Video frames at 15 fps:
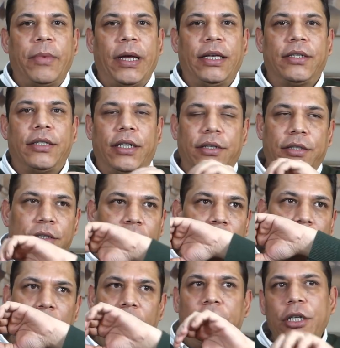makes sense.
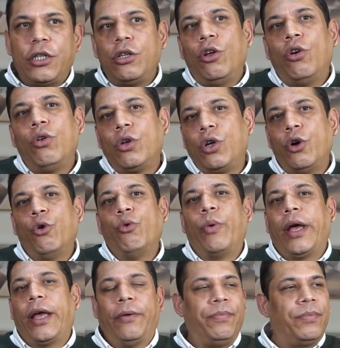But this will all go
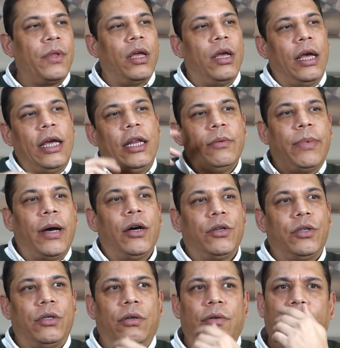away in
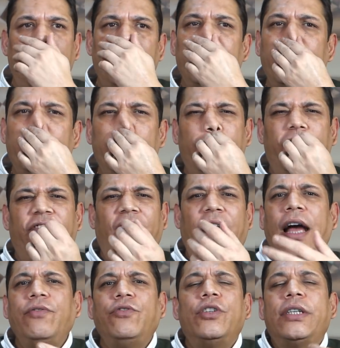about
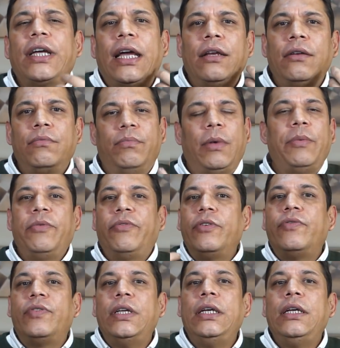5 to 10, maybe
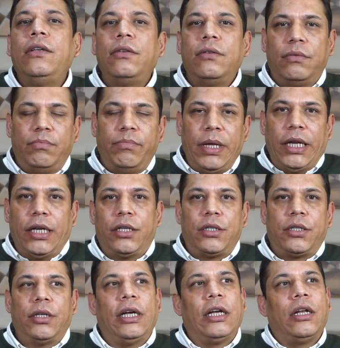15
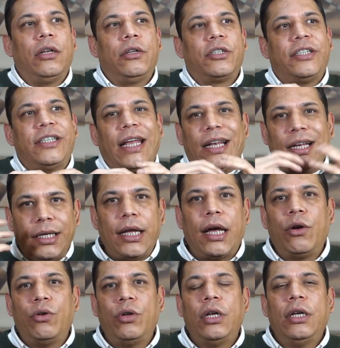minutes. It'll settle
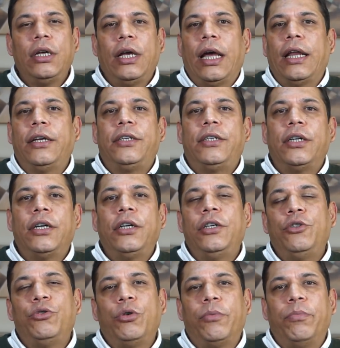down and turn
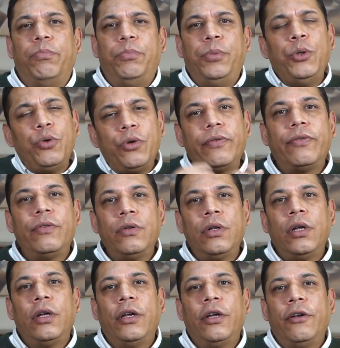into a beautiful,
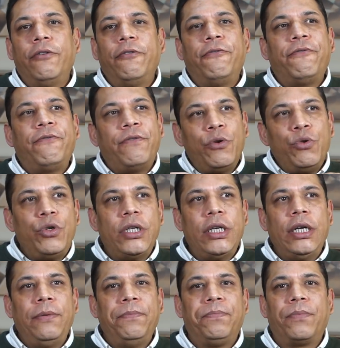
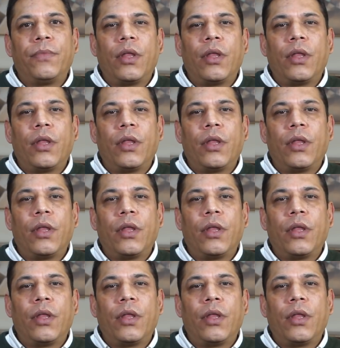fruity,